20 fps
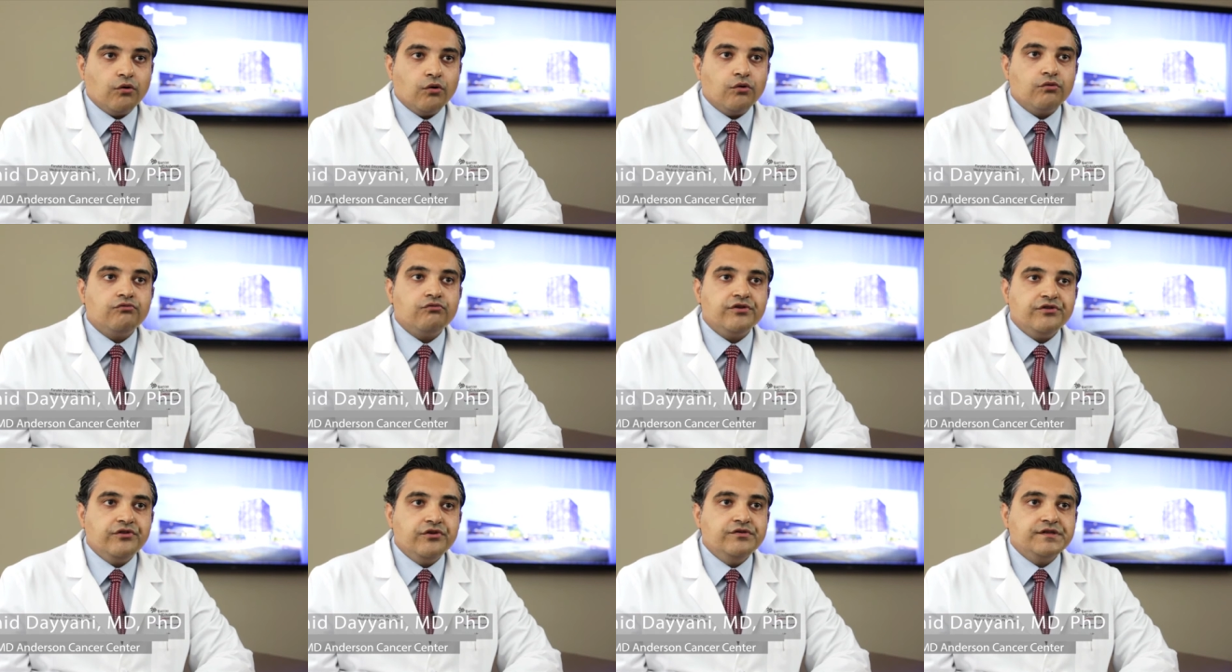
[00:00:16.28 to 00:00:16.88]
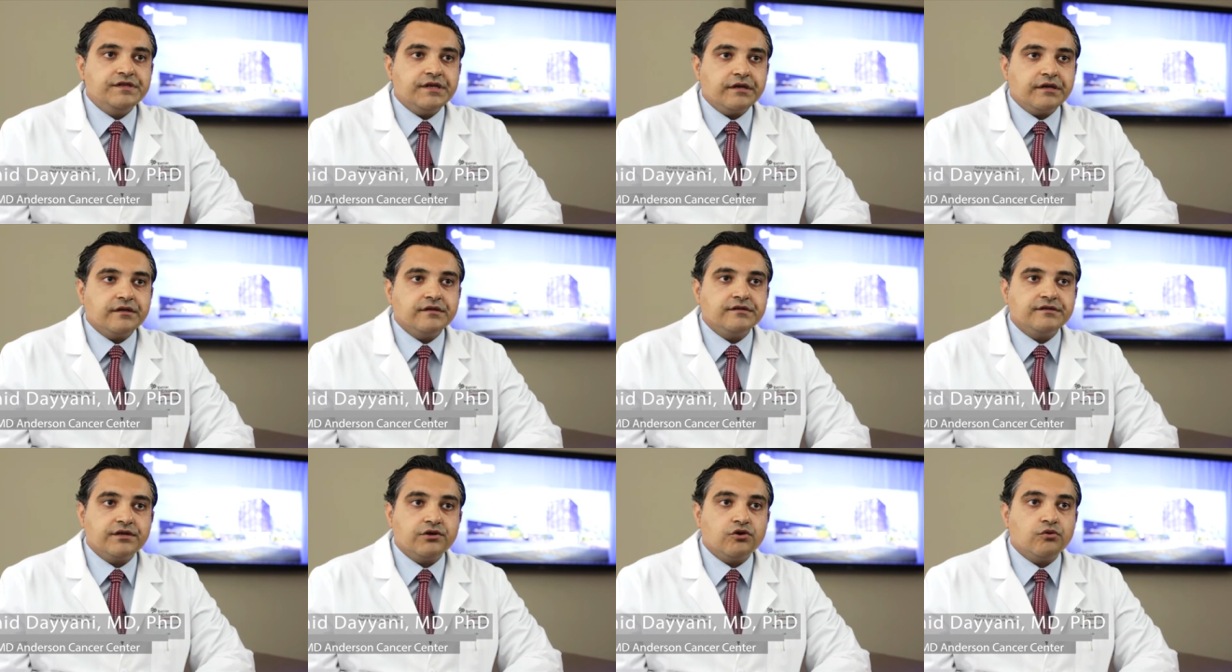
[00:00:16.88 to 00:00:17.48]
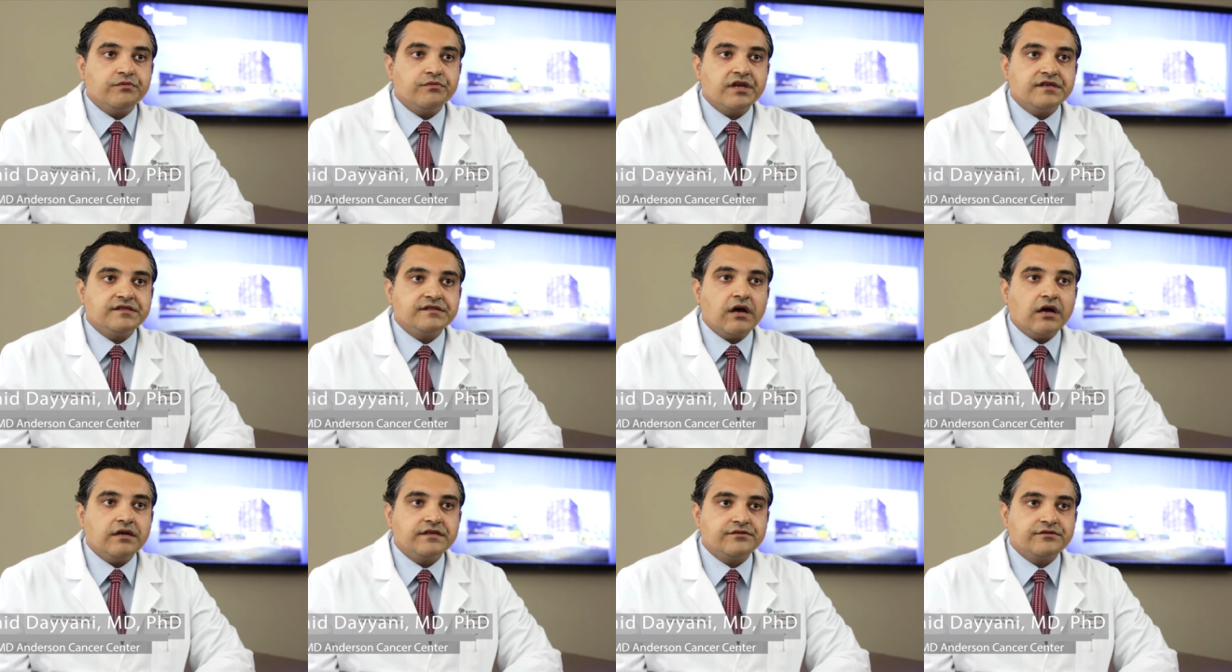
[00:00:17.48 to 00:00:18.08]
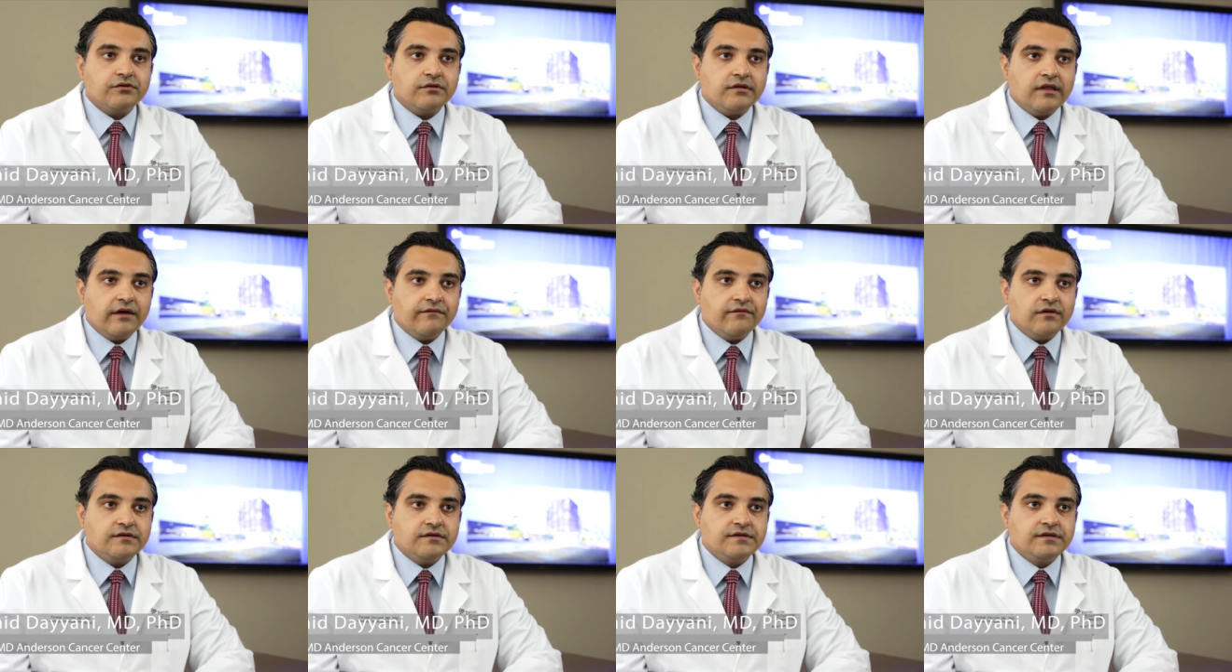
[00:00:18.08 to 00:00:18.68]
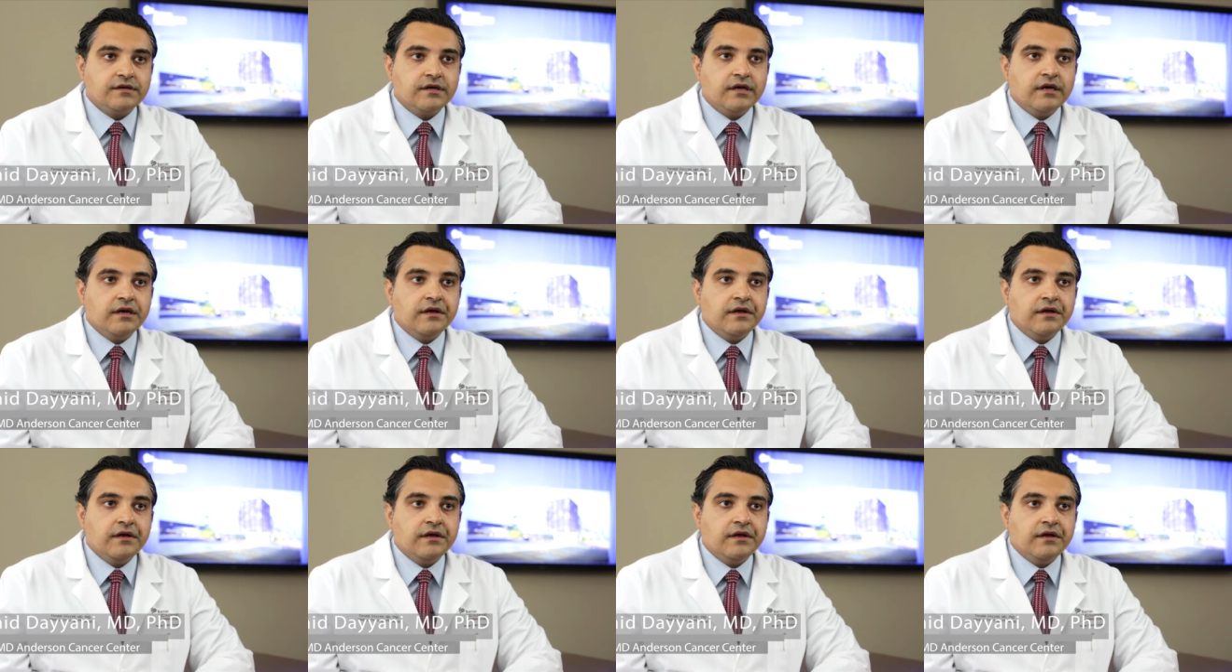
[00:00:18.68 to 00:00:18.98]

or reducing the serum testosterone levels.